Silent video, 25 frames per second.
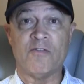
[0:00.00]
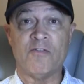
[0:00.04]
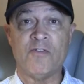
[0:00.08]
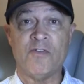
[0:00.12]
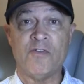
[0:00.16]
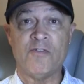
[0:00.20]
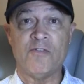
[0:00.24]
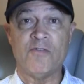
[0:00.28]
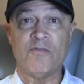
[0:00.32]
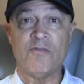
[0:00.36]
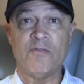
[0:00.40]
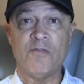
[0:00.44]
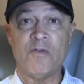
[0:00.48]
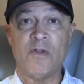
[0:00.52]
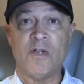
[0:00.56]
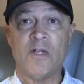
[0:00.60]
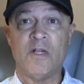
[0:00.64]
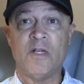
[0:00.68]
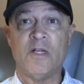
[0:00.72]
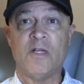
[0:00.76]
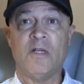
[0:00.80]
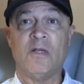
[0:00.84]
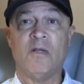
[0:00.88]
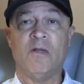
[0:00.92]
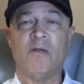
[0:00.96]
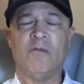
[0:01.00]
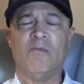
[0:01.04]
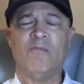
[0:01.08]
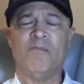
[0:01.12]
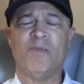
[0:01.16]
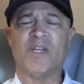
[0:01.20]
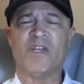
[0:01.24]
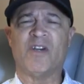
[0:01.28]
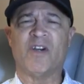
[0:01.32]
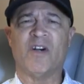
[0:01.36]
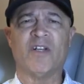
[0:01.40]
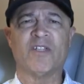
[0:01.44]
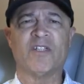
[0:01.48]
you,
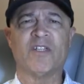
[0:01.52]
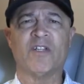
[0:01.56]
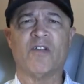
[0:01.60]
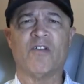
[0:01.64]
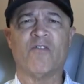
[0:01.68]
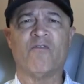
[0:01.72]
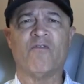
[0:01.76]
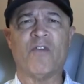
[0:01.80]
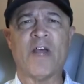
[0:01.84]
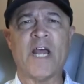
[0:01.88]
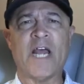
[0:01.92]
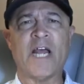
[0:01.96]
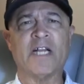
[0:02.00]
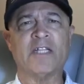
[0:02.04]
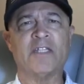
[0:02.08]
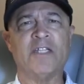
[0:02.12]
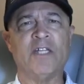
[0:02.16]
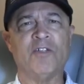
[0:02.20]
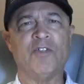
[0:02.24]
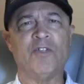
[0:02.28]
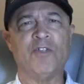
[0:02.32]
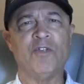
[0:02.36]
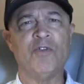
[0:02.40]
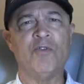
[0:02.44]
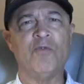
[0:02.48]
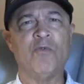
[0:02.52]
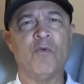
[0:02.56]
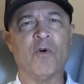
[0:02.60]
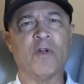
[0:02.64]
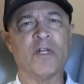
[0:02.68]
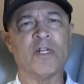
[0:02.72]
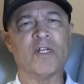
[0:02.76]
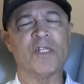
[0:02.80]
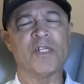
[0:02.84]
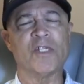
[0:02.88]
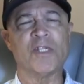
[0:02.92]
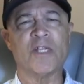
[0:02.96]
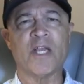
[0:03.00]
because of the fact that you want
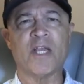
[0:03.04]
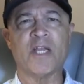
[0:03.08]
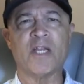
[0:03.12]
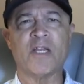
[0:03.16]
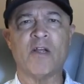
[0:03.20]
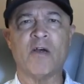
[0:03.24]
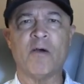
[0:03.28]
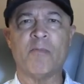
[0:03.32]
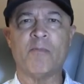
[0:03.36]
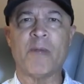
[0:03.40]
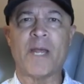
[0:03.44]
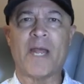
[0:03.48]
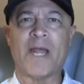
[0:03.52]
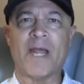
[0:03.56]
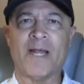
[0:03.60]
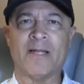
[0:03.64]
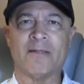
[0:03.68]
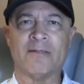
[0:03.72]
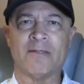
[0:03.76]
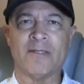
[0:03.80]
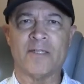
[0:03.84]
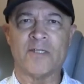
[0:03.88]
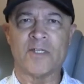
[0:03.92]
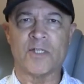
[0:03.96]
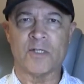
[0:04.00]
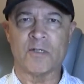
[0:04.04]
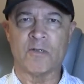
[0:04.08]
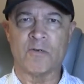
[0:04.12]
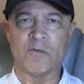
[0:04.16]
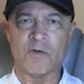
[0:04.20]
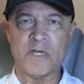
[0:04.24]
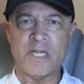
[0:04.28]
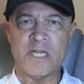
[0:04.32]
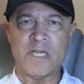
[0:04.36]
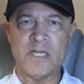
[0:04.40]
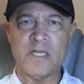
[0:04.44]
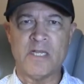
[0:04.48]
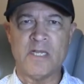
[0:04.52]
to stand up and
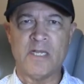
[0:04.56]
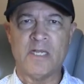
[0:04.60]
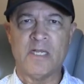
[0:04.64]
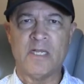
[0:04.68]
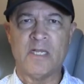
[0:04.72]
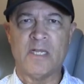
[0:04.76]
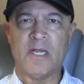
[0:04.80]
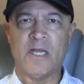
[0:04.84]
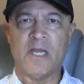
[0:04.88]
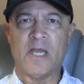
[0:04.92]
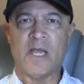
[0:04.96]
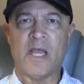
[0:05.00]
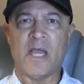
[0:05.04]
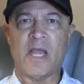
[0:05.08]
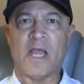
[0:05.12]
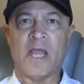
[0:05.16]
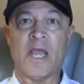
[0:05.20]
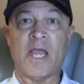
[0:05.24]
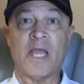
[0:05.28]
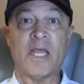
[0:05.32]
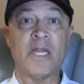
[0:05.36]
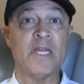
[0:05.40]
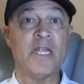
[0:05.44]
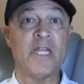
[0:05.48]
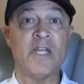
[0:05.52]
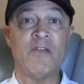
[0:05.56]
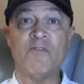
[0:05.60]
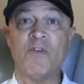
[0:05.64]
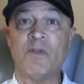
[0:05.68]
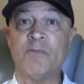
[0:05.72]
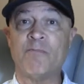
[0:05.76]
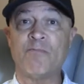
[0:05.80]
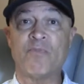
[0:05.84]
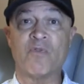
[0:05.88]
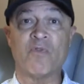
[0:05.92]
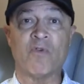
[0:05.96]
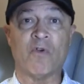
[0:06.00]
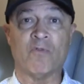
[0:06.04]
disagree and even
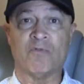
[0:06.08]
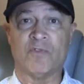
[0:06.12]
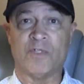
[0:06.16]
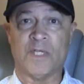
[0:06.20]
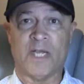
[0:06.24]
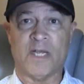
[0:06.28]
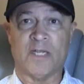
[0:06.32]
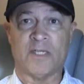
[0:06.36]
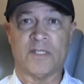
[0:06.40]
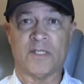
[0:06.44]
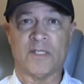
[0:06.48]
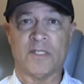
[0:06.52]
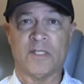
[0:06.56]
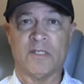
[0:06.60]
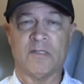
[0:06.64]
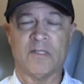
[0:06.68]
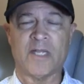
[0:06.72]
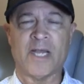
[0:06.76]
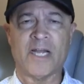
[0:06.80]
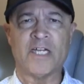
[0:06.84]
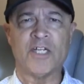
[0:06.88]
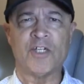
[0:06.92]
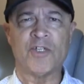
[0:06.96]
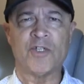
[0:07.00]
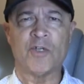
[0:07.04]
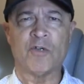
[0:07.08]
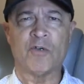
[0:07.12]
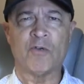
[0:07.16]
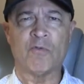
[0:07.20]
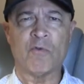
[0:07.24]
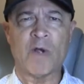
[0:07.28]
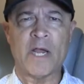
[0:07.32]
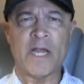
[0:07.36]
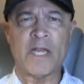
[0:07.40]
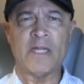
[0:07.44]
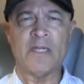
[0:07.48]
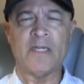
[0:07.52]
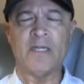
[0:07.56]
protest. That is your
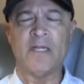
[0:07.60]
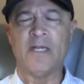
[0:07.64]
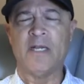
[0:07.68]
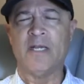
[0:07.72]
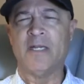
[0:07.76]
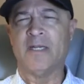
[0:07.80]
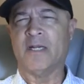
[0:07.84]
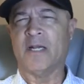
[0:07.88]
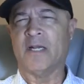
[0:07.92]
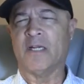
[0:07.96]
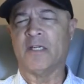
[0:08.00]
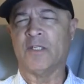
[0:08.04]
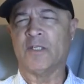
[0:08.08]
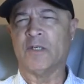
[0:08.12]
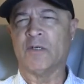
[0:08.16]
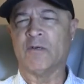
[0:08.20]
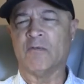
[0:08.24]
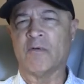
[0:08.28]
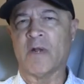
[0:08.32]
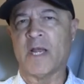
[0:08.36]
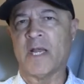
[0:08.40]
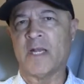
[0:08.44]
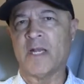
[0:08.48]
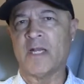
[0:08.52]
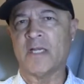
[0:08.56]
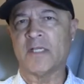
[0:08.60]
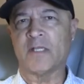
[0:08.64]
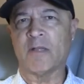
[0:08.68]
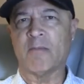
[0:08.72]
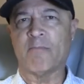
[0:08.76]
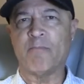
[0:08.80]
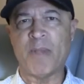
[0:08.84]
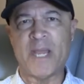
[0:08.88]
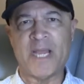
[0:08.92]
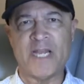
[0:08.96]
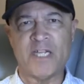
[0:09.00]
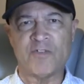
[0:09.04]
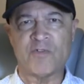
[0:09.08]
right. That is your right as a
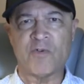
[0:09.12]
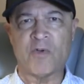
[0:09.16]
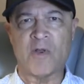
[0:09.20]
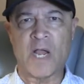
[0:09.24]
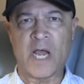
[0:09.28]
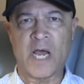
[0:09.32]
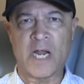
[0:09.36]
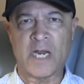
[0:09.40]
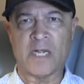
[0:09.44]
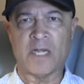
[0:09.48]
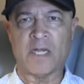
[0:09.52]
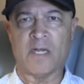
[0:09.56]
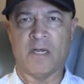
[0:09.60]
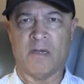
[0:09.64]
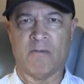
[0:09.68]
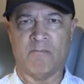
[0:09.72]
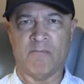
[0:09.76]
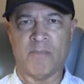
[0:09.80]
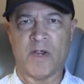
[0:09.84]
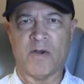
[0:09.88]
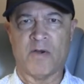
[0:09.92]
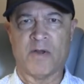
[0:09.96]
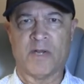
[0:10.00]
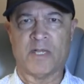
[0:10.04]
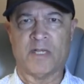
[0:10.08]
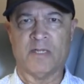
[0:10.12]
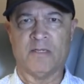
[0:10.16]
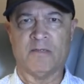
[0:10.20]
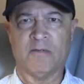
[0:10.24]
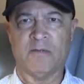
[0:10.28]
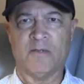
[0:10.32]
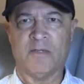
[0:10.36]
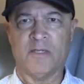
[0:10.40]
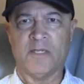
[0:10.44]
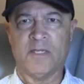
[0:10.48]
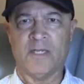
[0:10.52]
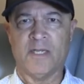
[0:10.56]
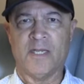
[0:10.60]
patriotic American.
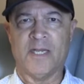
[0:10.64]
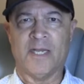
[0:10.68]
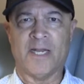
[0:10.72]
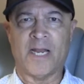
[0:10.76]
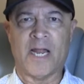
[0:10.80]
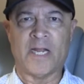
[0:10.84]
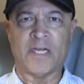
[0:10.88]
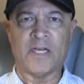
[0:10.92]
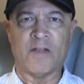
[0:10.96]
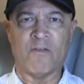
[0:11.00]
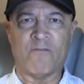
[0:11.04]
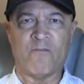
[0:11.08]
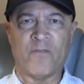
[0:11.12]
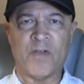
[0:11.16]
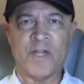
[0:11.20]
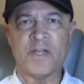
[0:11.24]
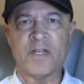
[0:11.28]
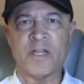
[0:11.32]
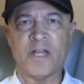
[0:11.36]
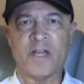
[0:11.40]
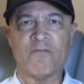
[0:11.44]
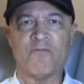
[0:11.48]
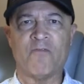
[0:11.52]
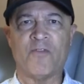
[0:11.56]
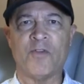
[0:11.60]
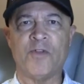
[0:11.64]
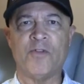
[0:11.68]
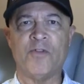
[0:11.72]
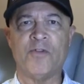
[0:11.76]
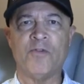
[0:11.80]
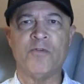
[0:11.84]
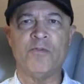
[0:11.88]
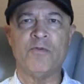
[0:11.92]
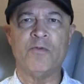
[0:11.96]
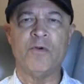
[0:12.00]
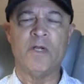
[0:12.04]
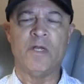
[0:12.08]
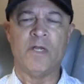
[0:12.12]
And I defend that for
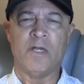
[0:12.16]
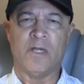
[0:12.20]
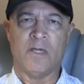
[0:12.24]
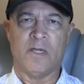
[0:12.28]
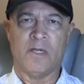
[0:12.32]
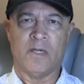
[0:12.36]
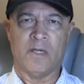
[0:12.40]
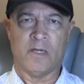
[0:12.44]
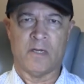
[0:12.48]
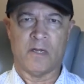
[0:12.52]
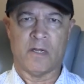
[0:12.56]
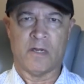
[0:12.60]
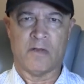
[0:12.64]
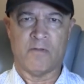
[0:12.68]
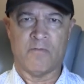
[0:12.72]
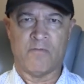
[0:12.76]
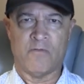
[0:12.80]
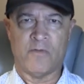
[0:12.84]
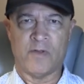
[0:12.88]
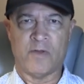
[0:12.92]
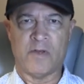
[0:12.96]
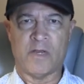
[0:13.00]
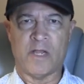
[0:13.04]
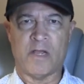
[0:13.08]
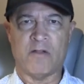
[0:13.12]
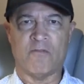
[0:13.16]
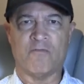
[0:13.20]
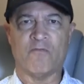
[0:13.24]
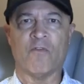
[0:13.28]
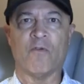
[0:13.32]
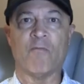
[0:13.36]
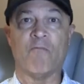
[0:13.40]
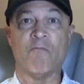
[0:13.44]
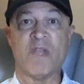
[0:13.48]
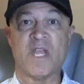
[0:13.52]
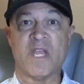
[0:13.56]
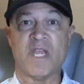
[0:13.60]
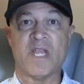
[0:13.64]
you, and I defend that for
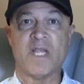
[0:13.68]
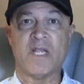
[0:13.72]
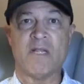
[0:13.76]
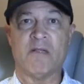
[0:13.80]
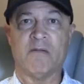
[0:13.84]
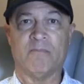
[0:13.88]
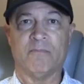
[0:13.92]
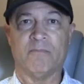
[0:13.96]
me.